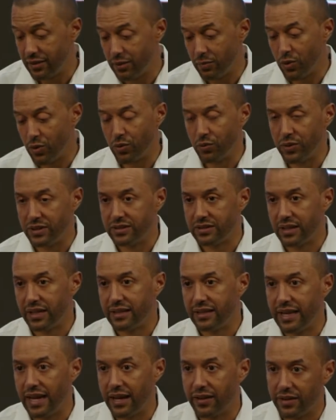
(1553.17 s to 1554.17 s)
And the more we
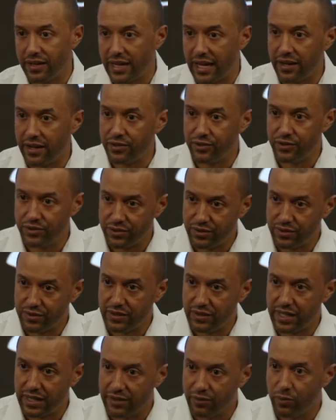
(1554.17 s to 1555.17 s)
sat down and I
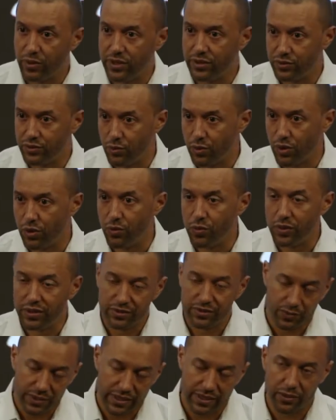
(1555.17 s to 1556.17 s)
understood kind of what his role
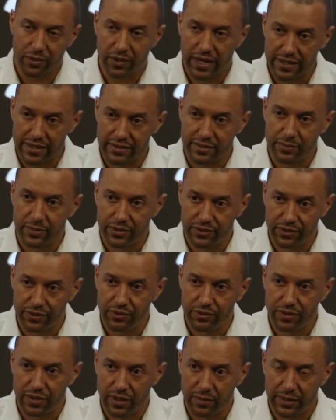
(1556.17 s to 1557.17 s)
was and what they were asking me to
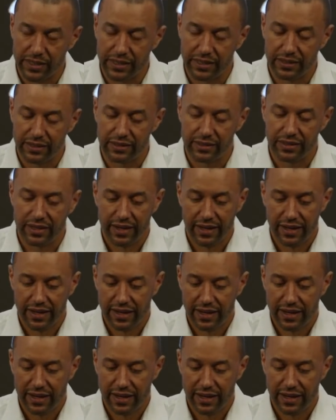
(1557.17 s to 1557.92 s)
do coming in,